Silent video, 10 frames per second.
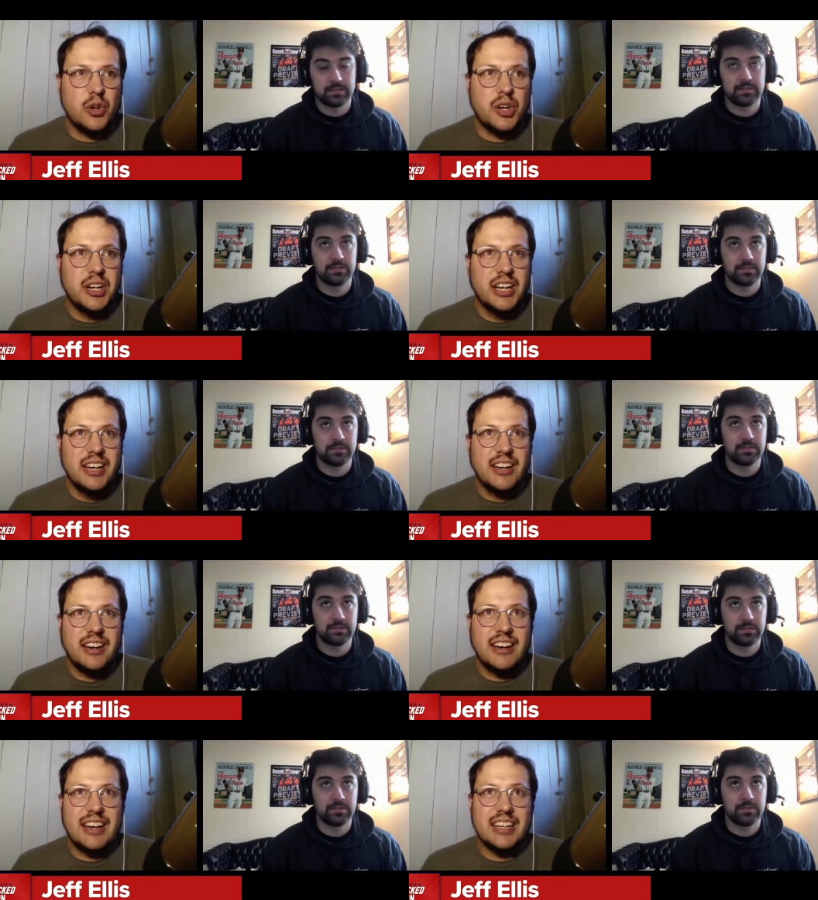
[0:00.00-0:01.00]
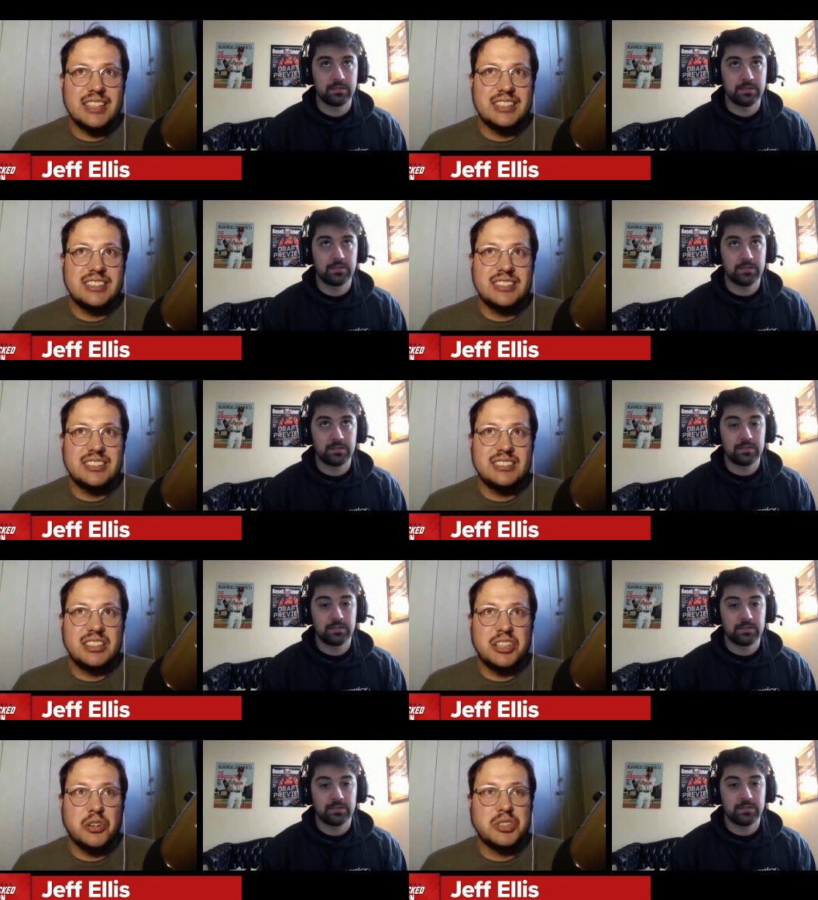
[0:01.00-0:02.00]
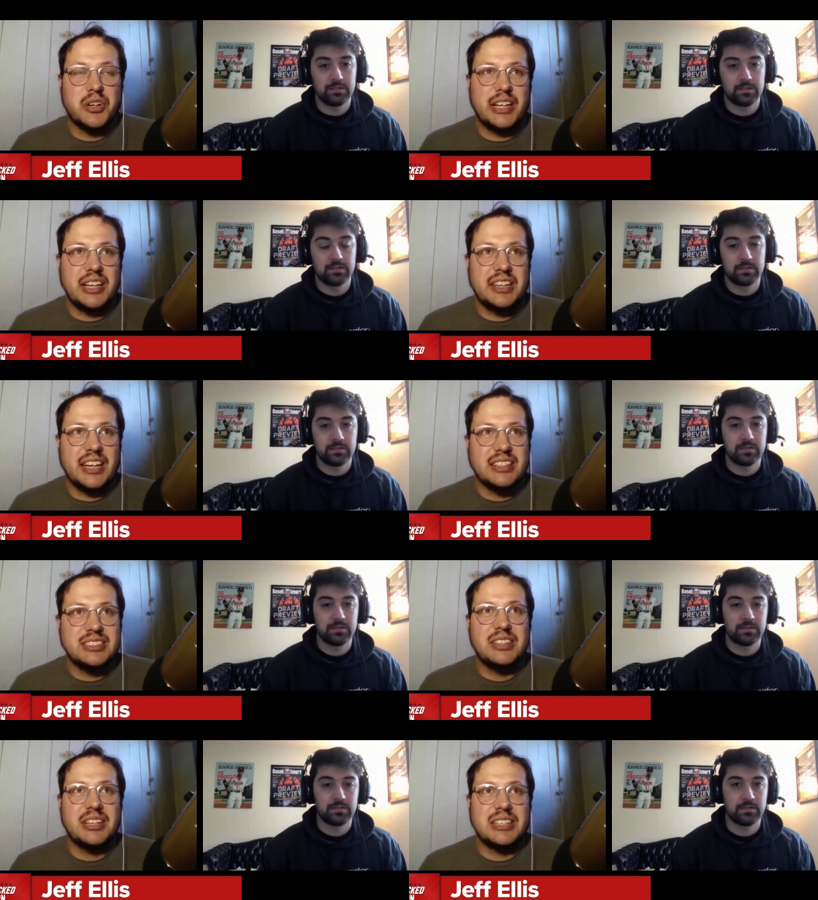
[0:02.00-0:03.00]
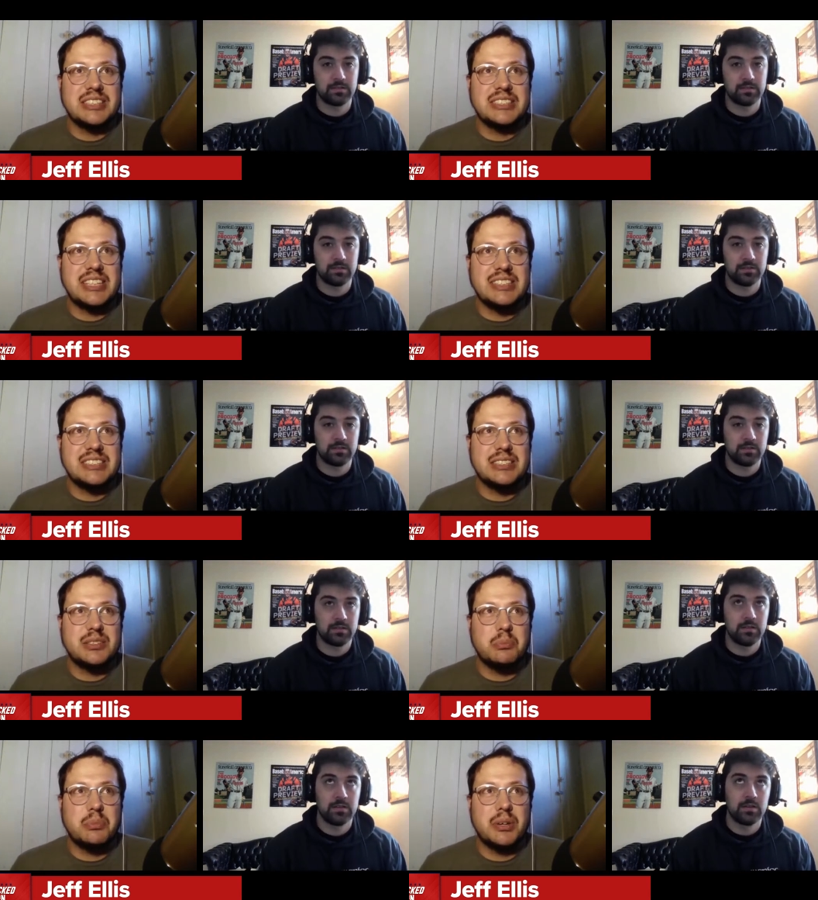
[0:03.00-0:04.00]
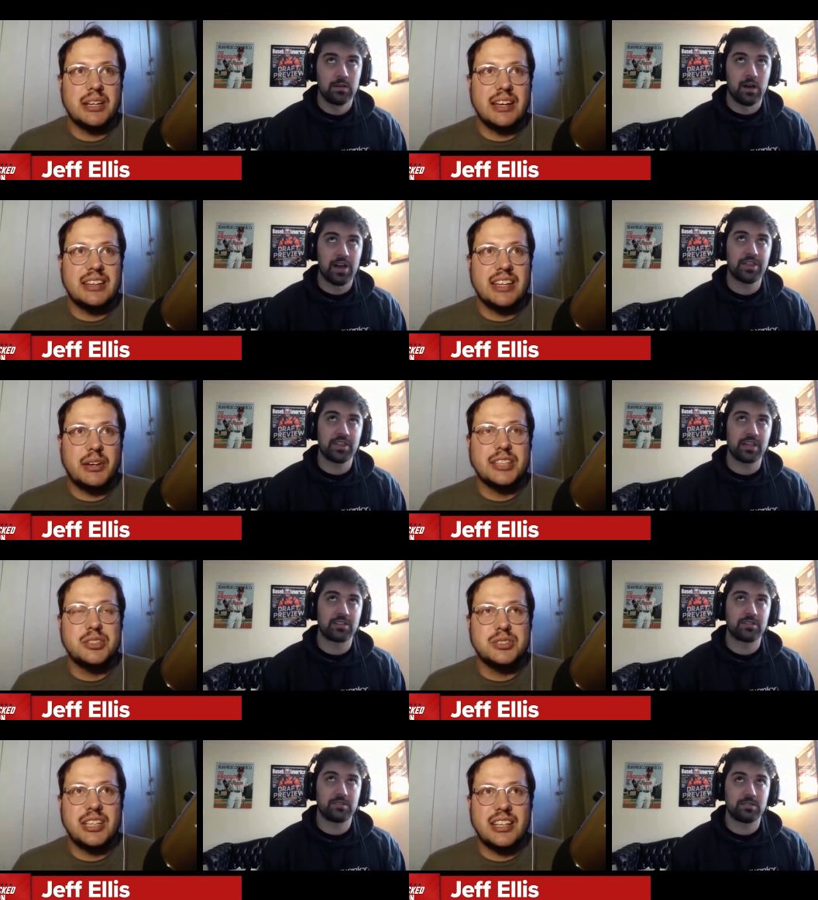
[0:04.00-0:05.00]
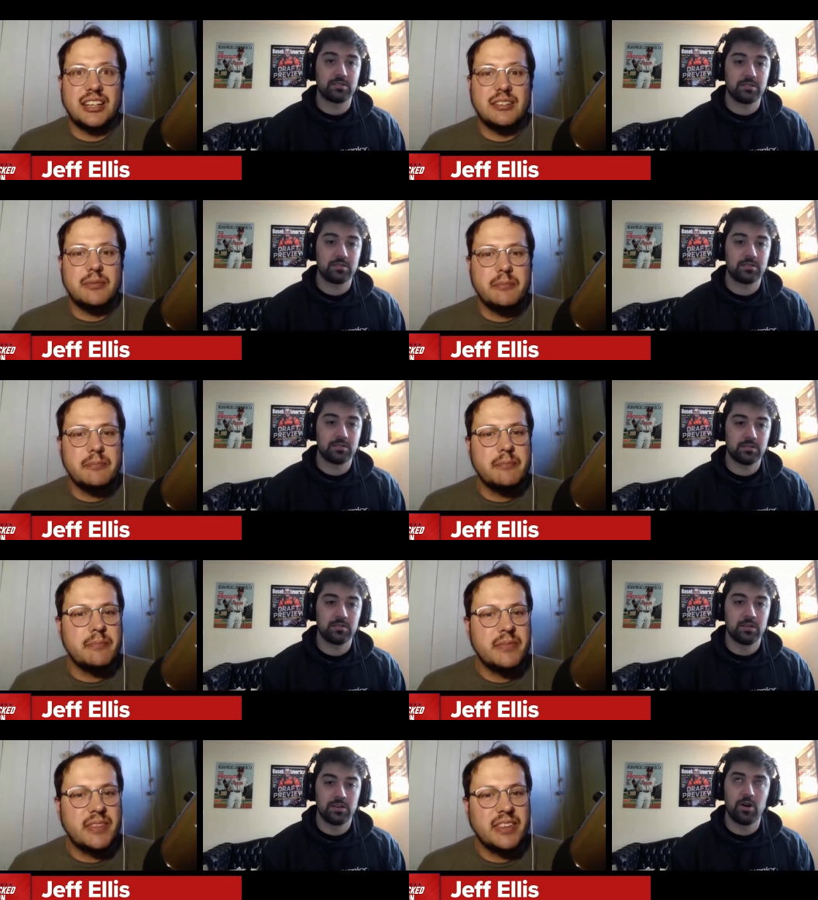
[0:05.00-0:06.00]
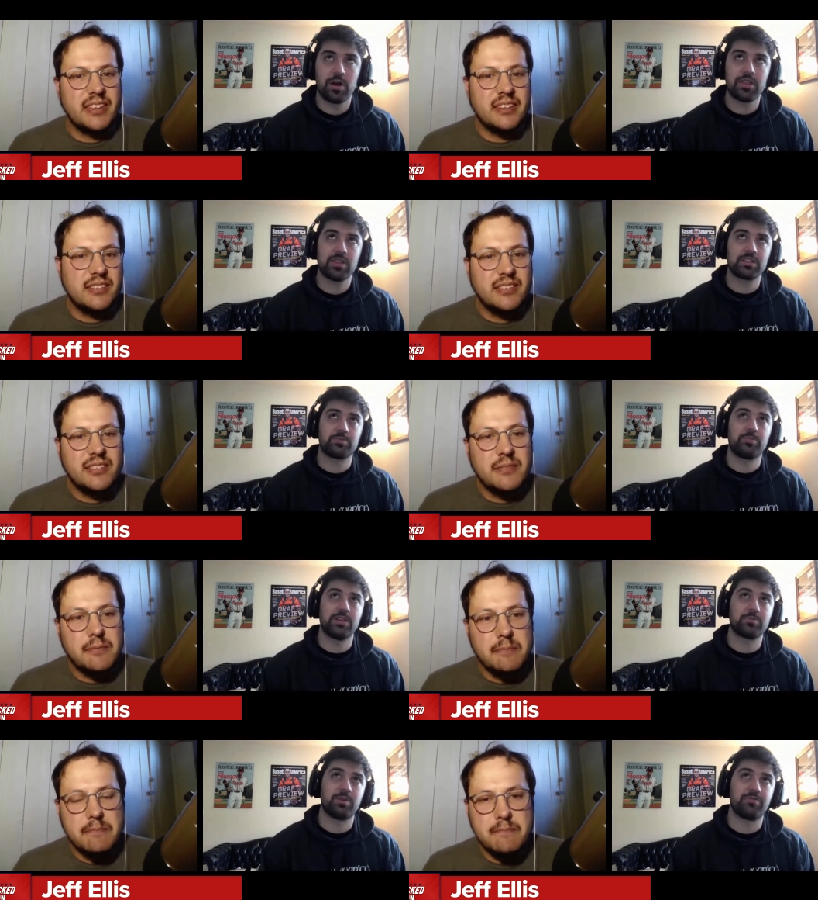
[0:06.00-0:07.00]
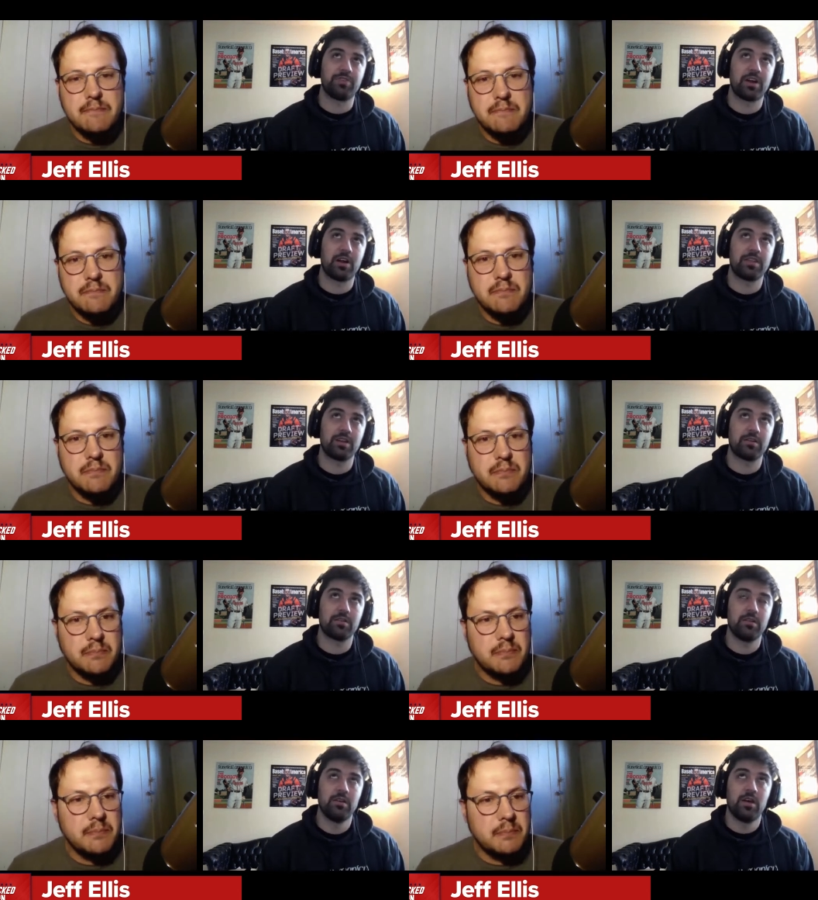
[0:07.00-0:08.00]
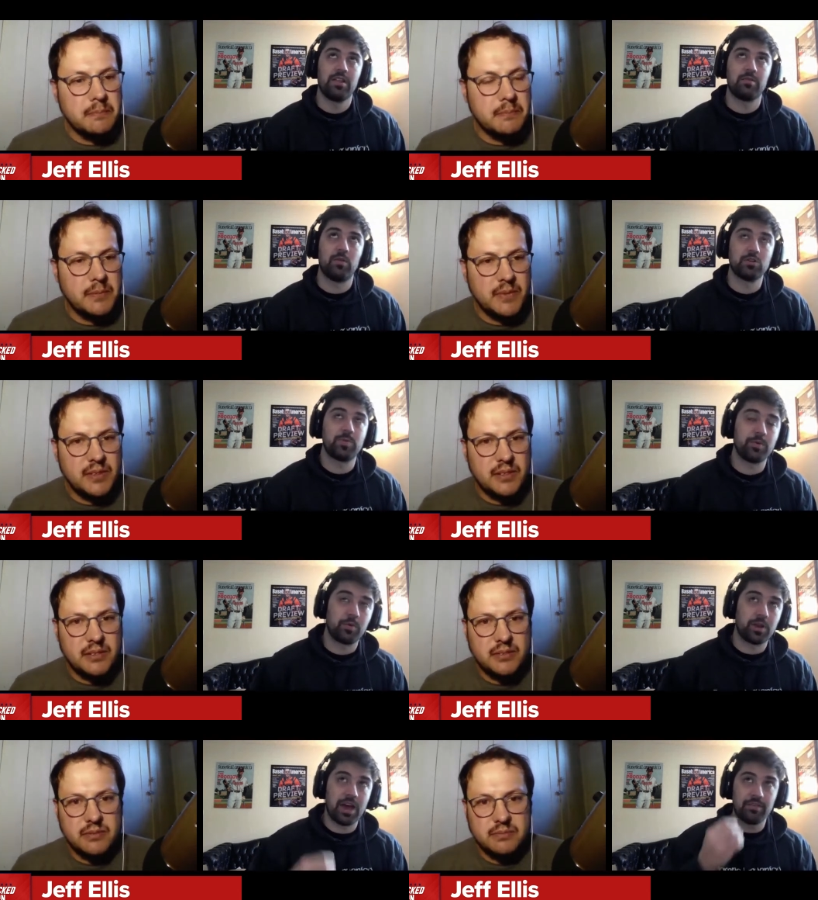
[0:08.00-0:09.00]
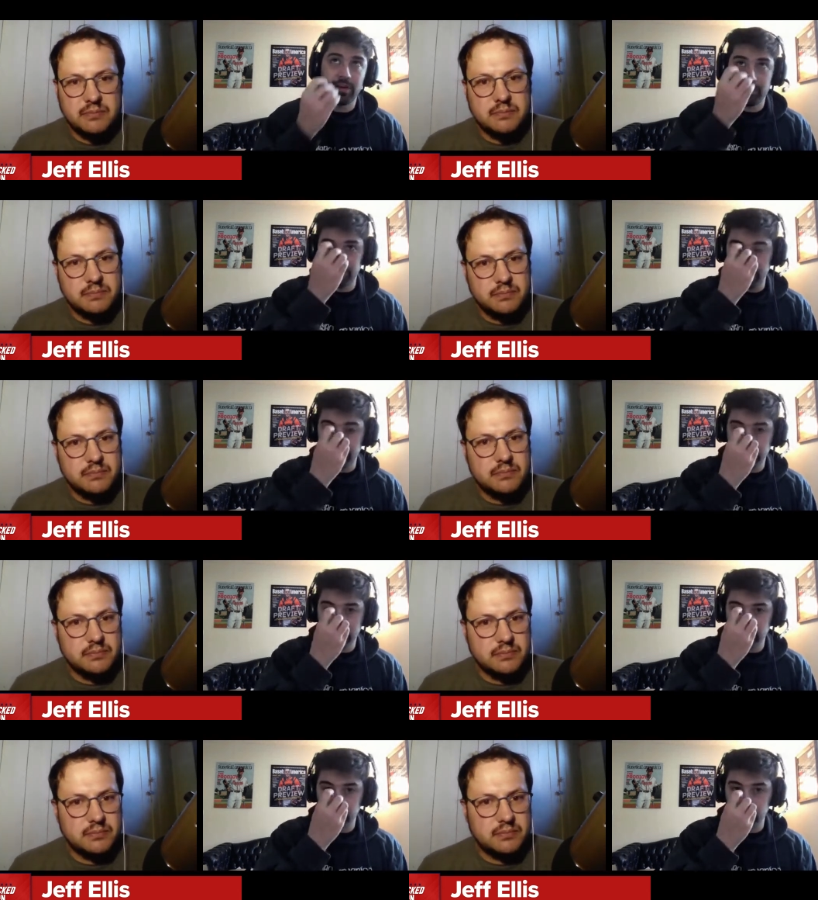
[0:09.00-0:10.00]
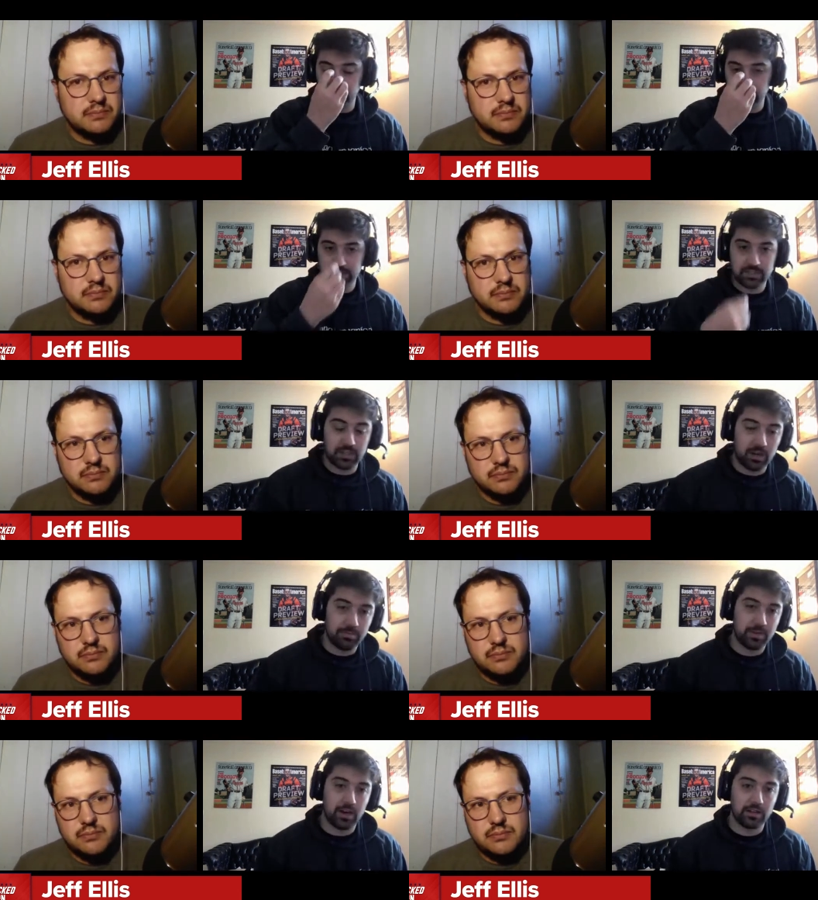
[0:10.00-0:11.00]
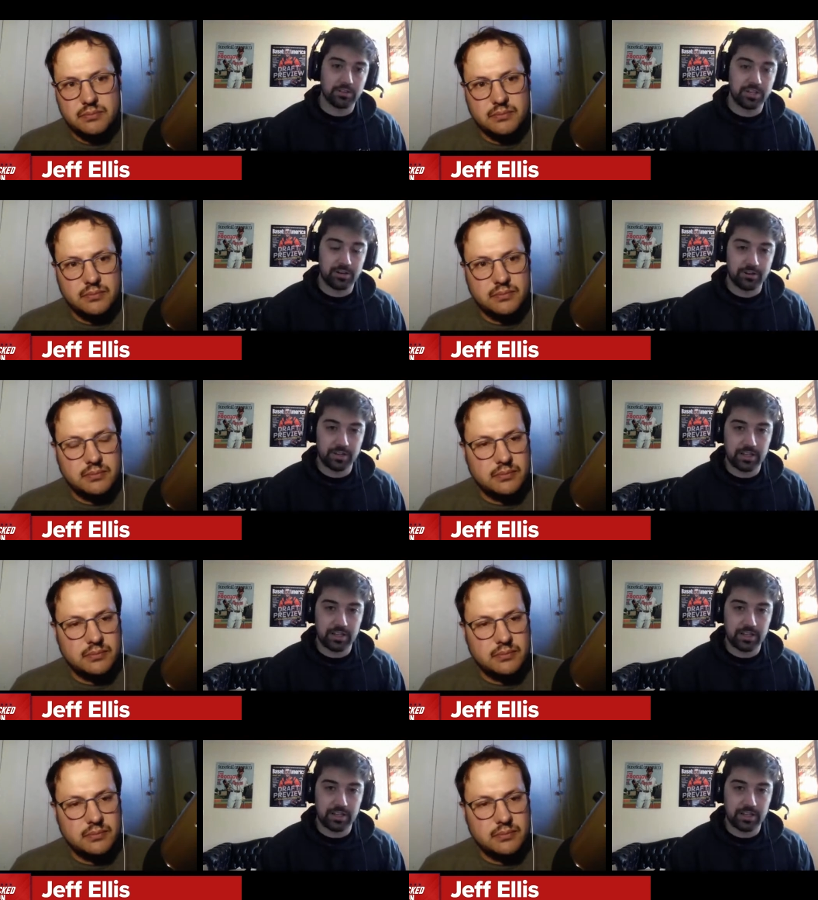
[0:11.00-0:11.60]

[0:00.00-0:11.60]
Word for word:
Speaker 1: or uh, you know, is there anything else that you think is consensus? But I, I think, as you said that.
Speaker 2: No, I think that's that's pretty fair. I think I think most people would have Henry Davis out of Louisville as the top college hitter in the